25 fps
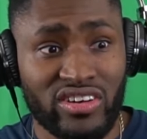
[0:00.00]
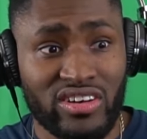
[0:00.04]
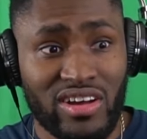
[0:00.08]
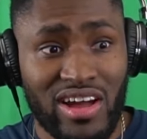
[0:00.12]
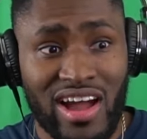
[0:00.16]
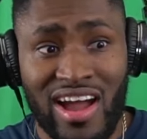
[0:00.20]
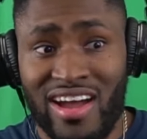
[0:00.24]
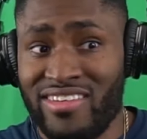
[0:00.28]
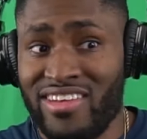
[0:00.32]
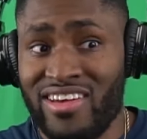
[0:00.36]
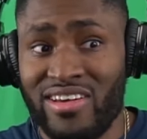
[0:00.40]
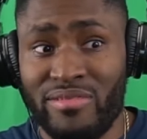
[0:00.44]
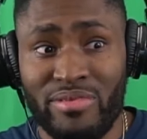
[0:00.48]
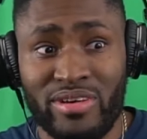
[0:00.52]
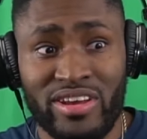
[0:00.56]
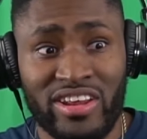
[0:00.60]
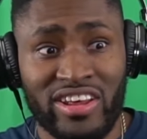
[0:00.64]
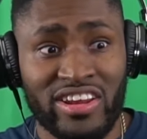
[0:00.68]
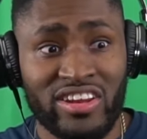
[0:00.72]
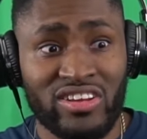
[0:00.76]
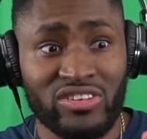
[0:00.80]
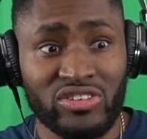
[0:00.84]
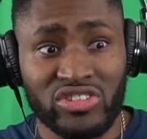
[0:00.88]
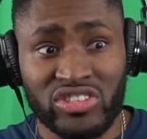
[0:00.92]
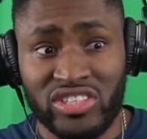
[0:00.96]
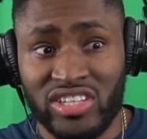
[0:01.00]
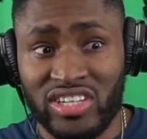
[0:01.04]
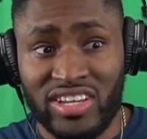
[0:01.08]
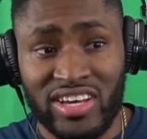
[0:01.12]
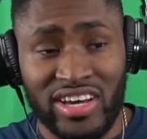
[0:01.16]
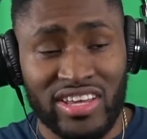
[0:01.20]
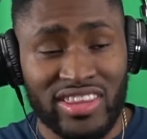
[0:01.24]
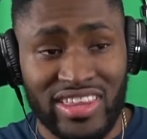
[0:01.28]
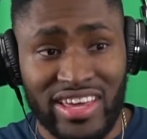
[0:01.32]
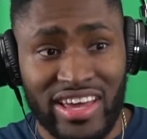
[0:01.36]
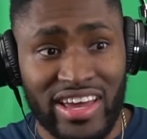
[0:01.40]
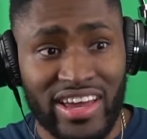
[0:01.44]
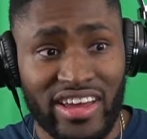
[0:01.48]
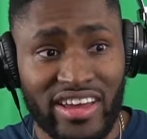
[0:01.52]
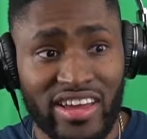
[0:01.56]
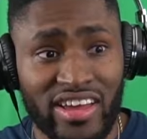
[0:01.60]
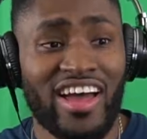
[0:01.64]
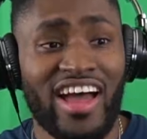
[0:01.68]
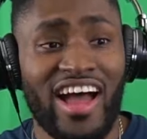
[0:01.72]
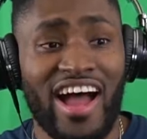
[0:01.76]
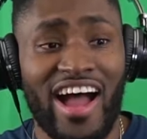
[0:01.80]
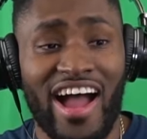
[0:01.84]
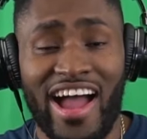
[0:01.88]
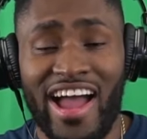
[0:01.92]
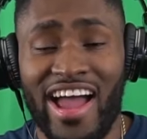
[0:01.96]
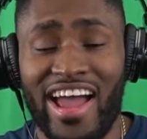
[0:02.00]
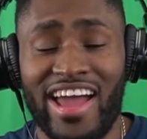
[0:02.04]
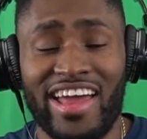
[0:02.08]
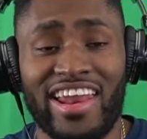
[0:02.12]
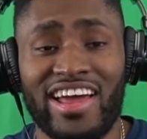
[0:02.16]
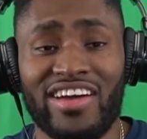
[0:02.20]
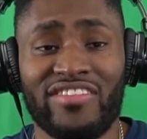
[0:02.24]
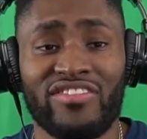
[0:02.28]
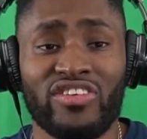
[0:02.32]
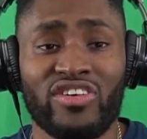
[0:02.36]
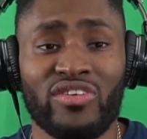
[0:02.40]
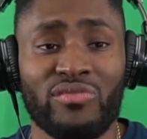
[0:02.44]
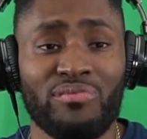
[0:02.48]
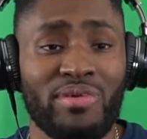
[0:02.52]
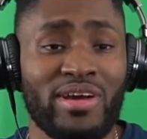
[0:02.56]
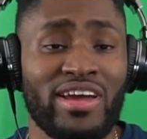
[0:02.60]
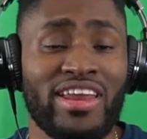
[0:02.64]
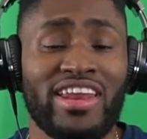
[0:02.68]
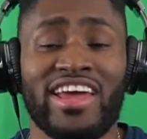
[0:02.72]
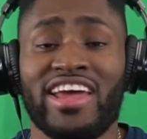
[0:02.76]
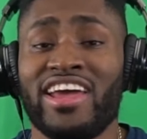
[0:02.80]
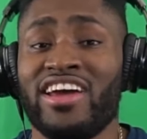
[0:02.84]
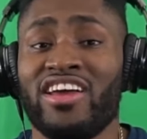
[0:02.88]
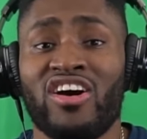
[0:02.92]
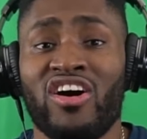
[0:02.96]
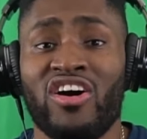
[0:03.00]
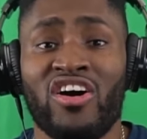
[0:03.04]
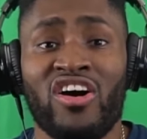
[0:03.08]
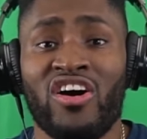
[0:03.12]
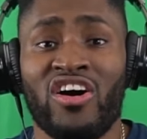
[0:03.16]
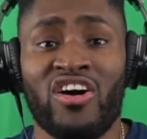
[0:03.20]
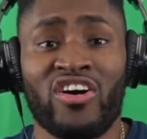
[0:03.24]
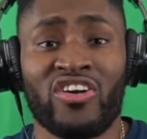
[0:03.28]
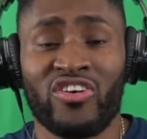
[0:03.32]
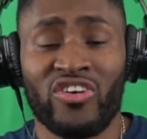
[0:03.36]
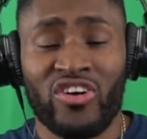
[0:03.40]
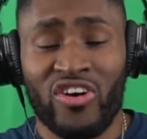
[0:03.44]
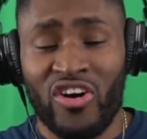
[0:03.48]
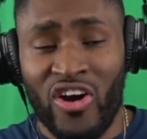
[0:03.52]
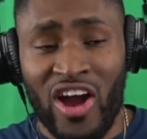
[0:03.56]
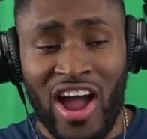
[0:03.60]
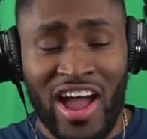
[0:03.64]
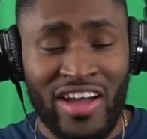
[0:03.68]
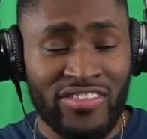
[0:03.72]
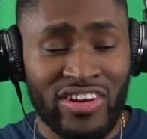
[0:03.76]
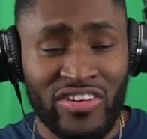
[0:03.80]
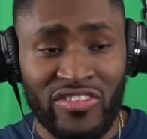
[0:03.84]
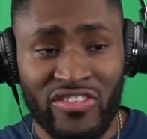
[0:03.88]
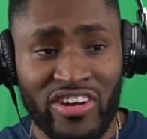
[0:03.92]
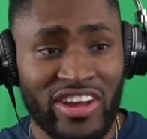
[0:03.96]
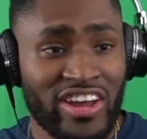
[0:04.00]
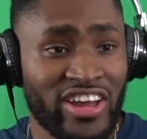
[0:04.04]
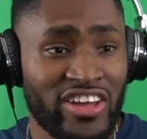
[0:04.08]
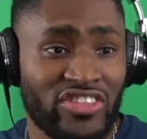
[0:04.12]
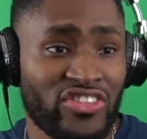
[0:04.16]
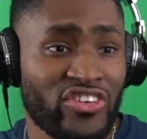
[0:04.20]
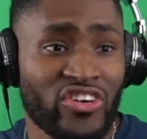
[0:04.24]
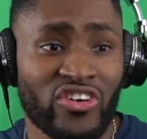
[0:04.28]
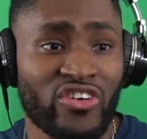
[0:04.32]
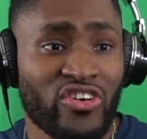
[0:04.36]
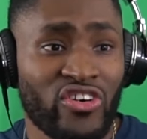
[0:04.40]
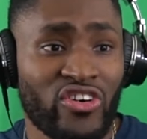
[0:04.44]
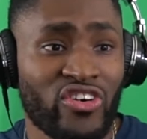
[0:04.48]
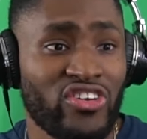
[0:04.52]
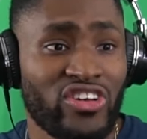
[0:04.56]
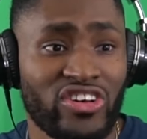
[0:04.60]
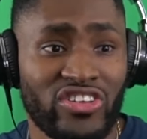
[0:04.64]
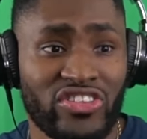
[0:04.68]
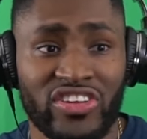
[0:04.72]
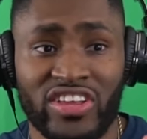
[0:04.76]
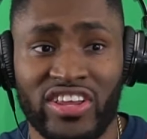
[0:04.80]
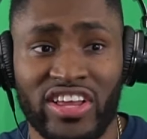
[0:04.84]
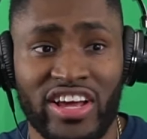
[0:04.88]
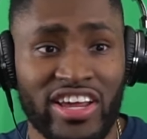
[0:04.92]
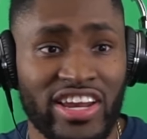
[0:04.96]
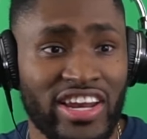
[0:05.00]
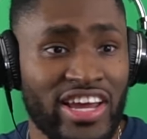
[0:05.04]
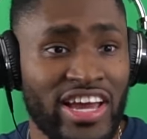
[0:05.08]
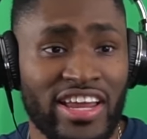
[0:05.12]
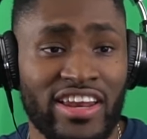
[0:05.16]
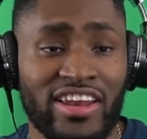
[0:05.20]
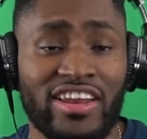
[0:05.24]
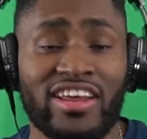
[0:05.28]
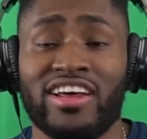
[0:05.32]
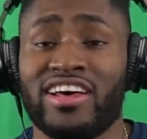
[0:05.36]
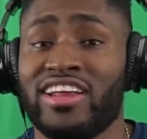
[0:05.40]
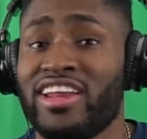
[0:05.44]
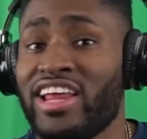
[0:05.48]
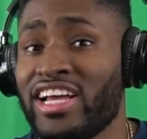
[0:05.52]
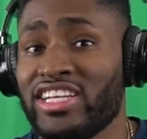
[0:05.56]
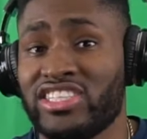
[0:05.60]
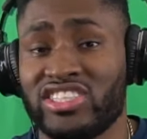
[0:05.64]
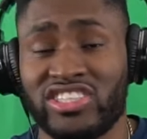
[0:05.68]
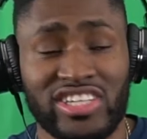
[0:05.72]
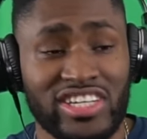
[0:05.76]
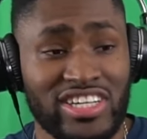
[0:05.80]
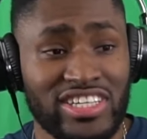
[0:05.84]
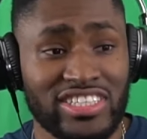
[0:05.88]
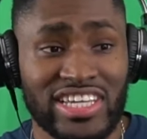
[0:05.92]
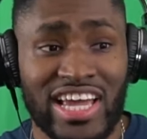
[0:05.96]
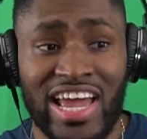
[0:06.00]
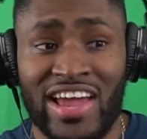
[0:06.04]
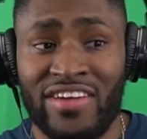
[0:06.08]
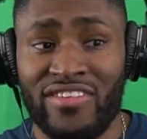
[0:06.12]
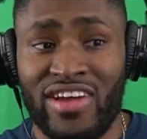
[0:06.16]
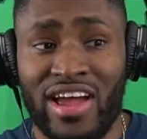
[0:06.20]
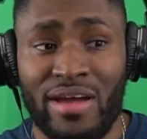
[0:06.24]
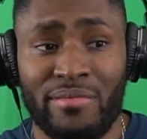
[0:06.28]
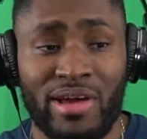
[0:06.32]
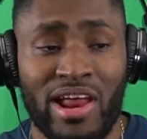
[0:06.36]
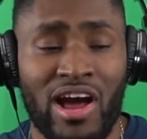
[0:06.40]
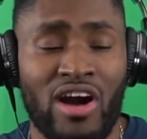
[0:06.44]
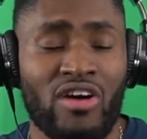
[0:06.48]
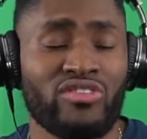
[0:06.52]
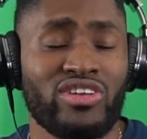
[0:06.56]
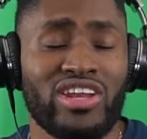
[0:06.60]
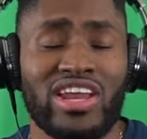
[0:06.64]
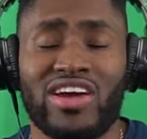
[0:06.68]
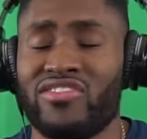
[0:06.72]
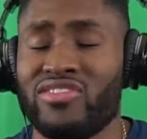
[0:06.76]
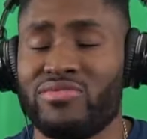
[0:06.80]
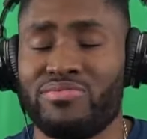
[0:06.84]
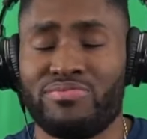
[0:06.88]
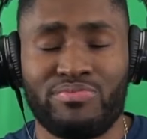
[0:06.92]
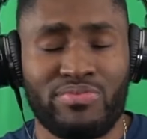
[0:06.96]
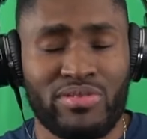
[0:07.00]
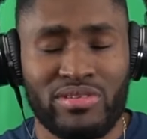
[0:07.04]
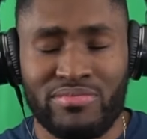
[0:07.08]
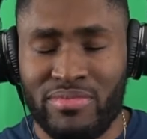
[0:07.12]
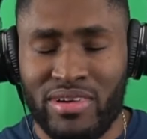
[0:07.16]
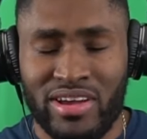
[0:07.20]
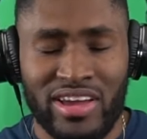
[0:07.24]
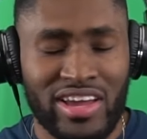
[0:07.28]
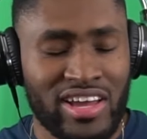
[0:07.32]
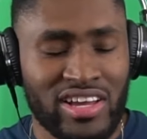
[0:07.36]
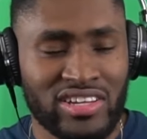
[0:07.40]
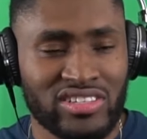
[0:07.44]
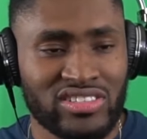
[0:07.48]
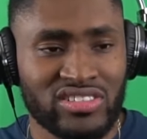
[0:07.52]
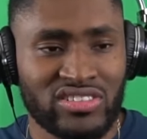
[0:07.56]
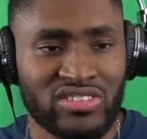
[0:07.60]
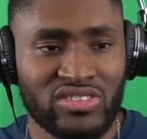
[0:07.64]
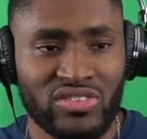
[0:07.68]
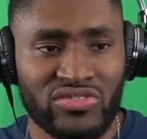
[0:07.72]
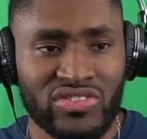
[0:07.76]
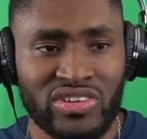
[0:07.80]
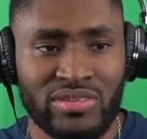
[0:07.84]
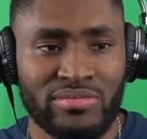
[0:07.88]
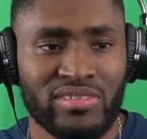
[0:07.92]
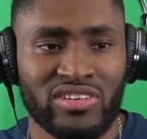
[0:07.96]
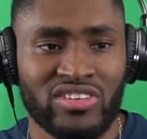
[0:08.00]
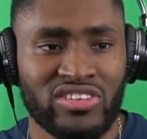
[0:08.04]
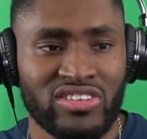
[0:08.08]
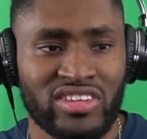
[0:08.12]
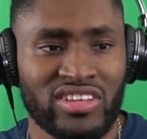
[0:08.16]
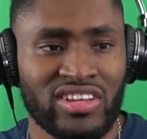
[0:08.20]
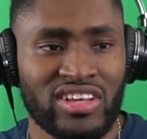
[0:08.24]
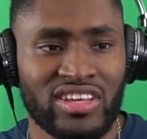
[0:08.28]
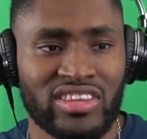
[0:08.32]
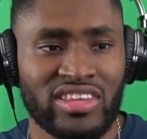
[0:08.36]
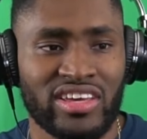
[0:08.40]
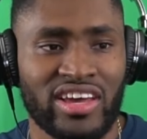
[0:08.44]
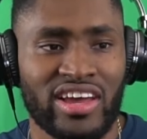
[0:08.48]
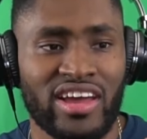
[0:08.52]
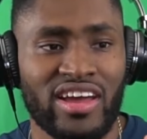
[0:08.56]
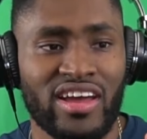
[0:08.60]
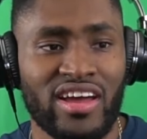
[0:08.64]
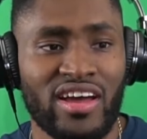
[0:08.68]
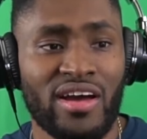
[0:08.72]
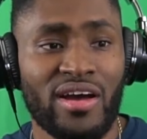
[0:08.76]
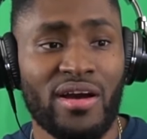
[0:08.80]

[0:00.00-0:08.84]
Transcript: i never been in no shit like that i ain't never been hit on or i've never hit the girl or anything like that none of that shit has ever happened i'll never put my hands on no female or anything like that